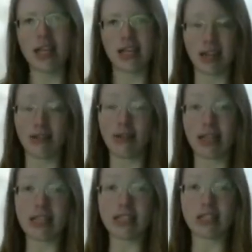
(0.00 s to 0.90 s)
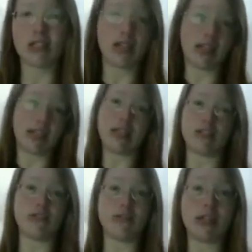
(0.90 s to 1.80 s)
Now, it is a good idea
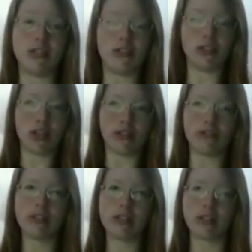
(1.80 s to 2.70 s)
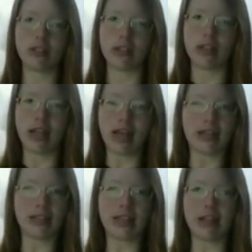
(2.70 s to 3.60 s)
to read in your genre
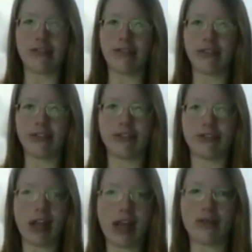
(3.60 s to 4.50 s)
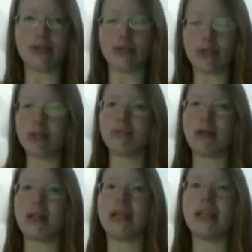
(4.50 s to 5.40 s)
and get a feel for how written,
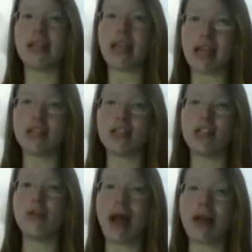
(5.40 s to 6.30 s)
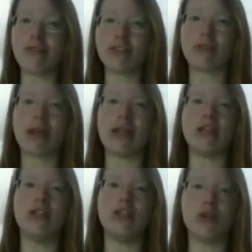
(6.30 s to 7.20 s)
but in the end, you have to write
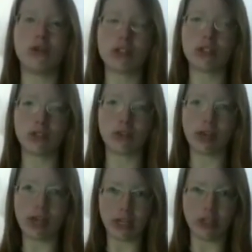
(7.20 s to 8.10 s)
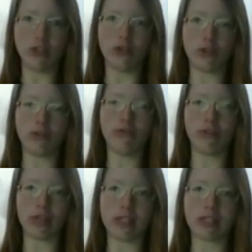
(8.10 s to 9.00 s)
your story in your
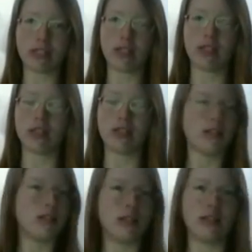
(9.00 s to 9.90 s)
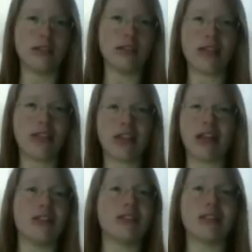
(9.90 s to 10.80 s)
voice. Nothing
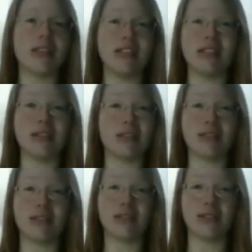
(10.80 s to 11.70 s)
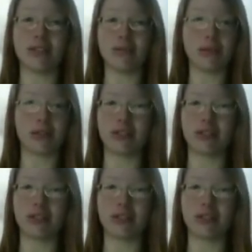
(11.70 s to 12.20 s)
else is going to work.